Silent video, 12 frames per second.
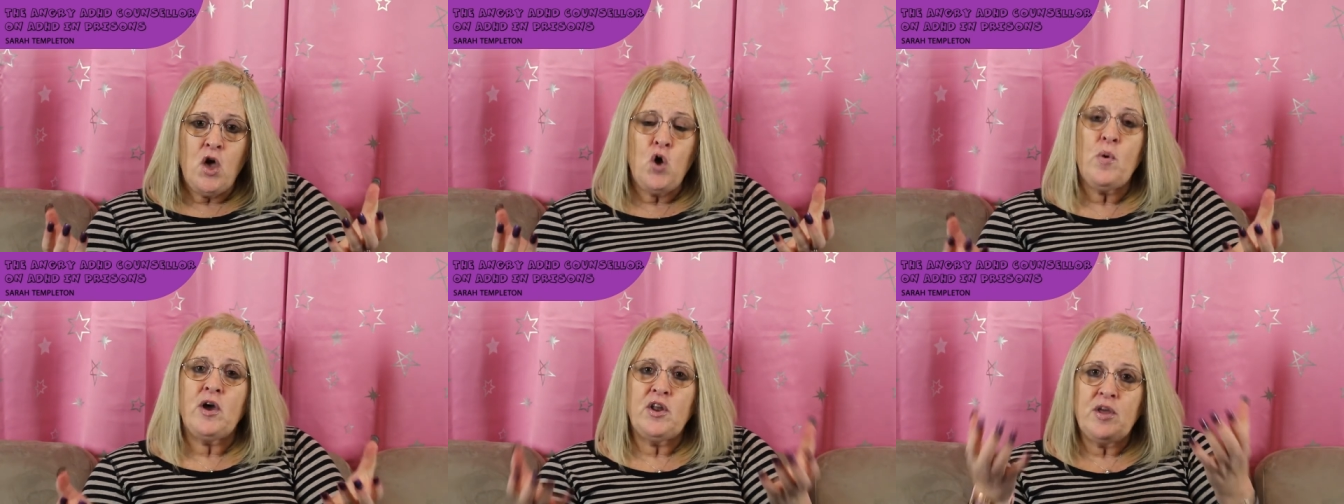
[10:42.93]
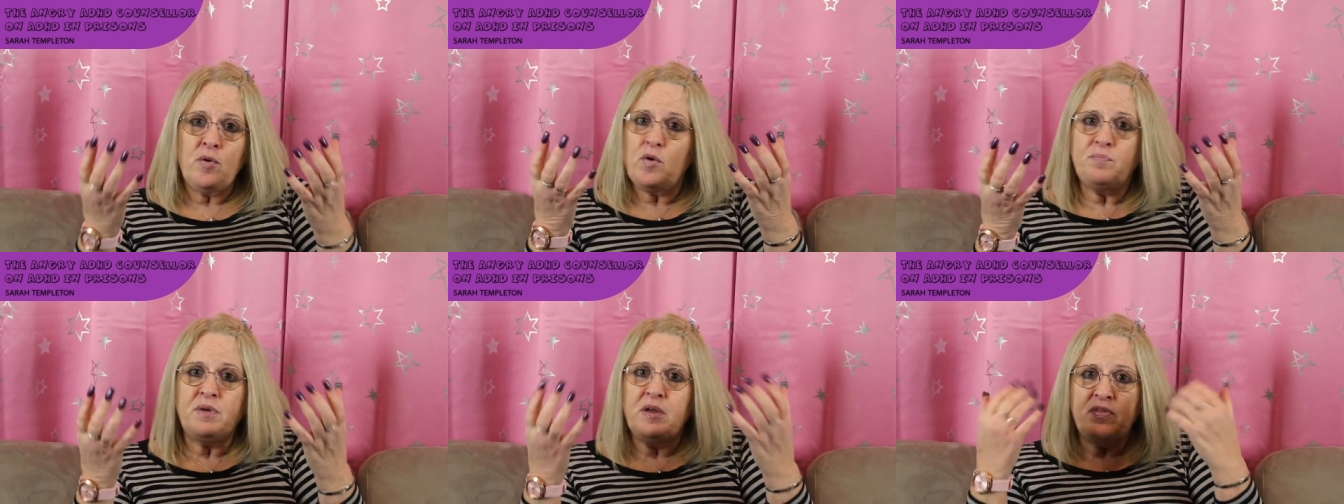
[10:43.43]
who are going to,
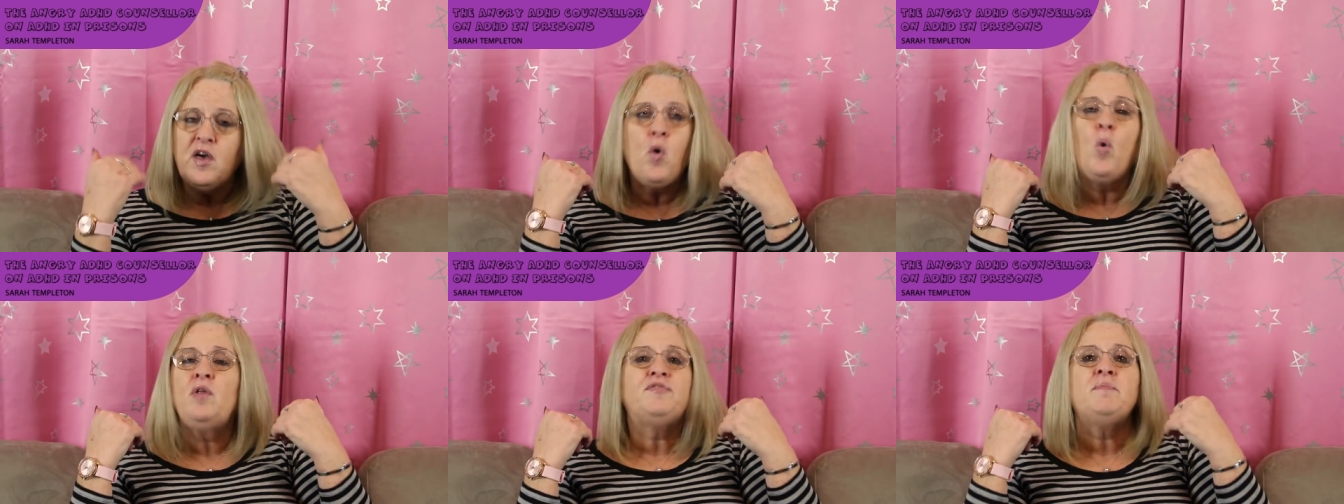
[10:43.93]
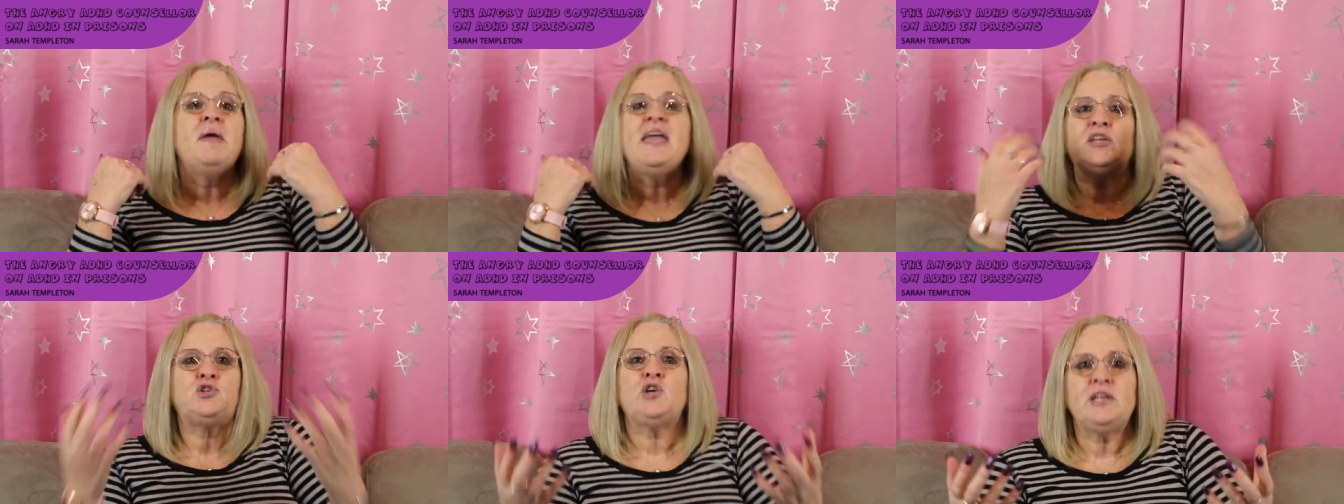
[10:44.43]
all of them
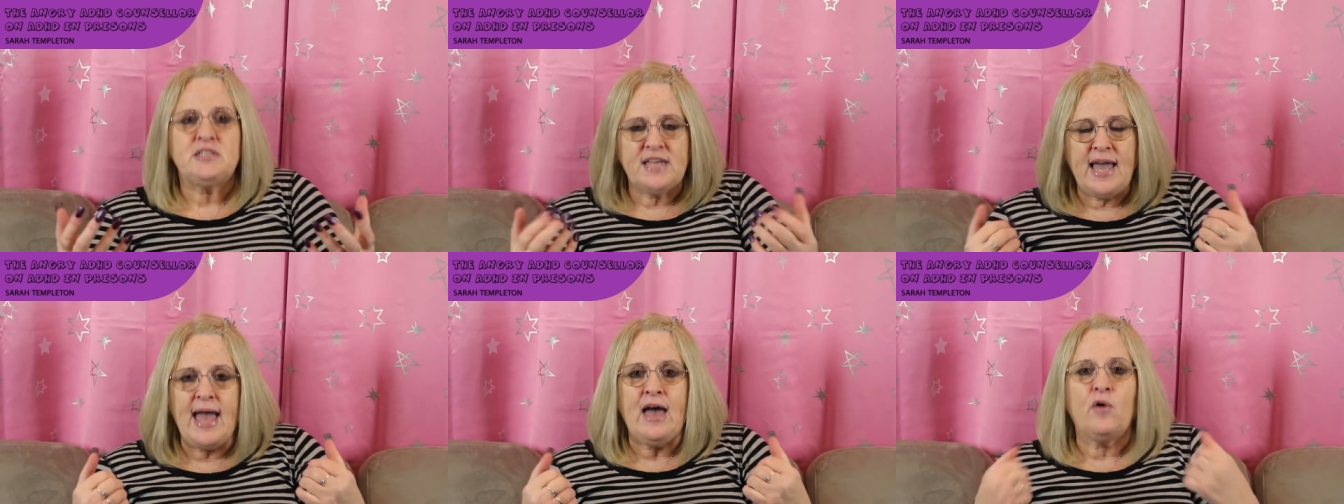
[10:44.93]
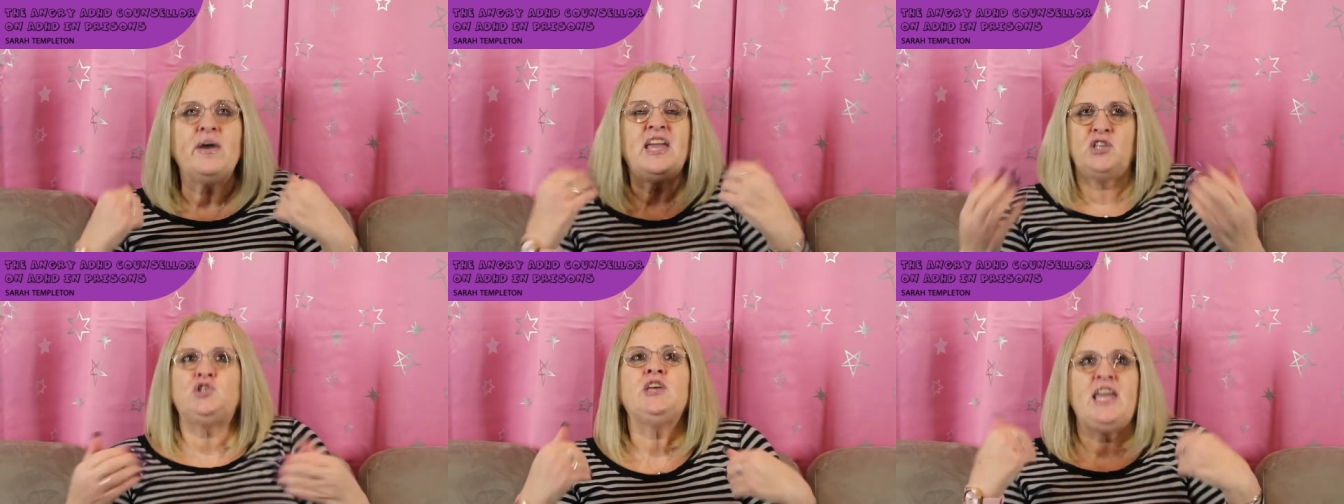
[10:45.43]
itching to get out,
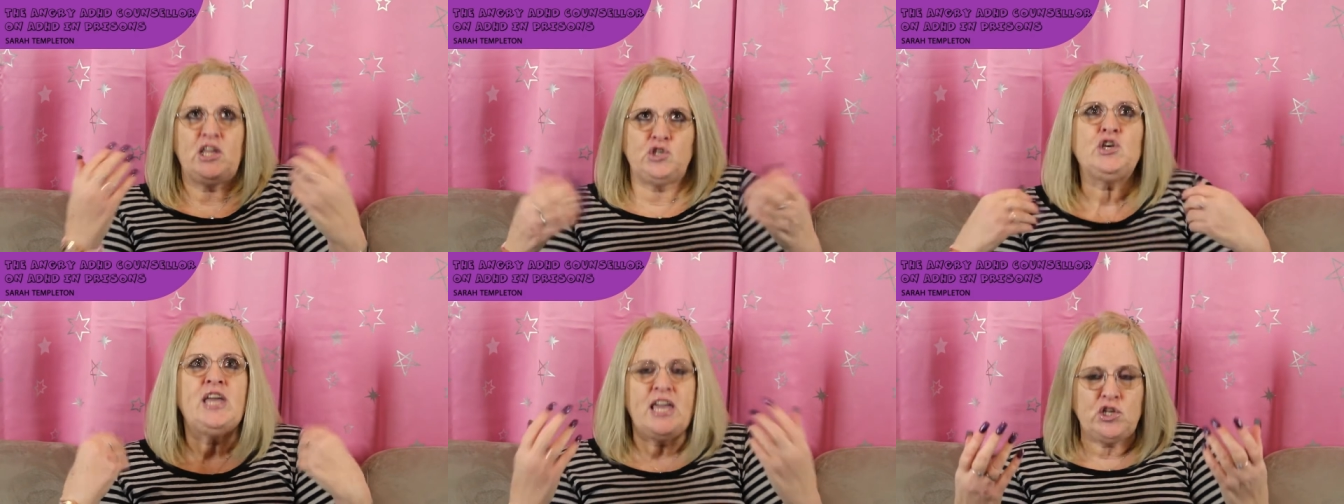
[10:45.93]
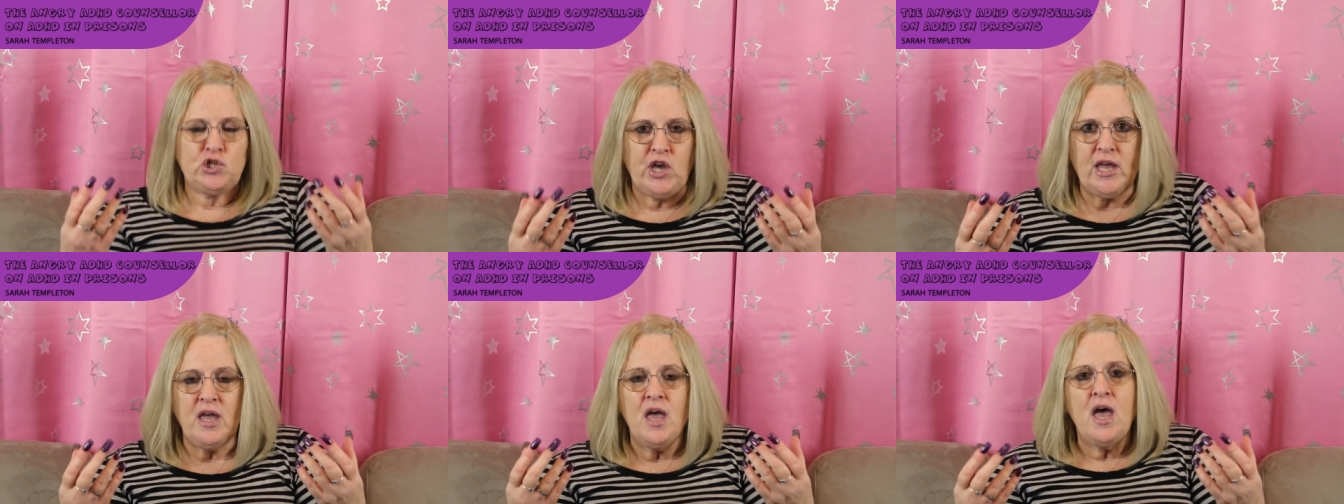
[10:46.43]
itching, itching,
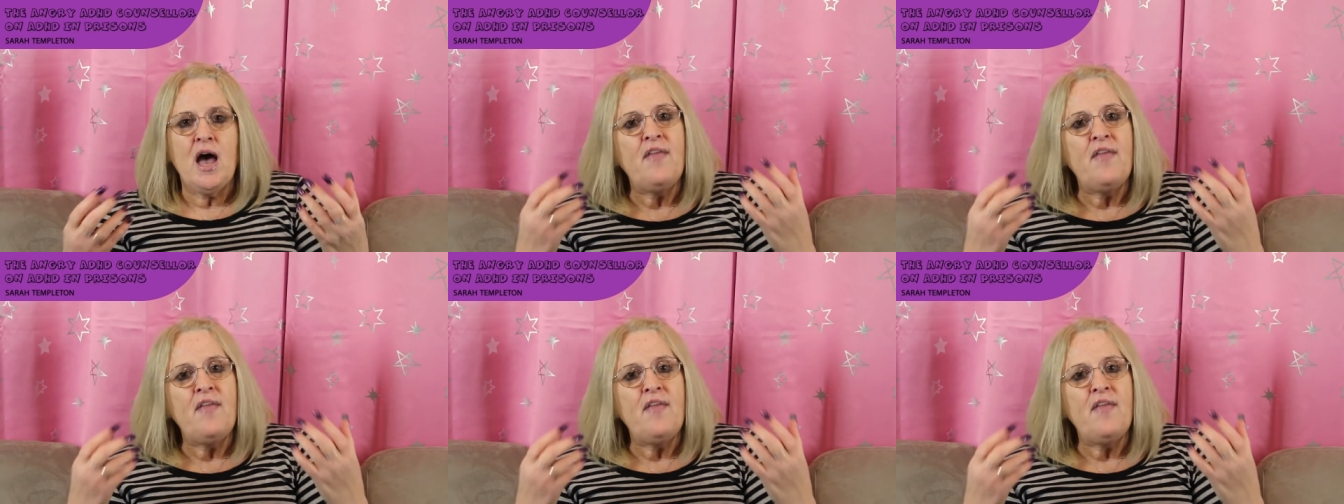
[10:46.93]
itching.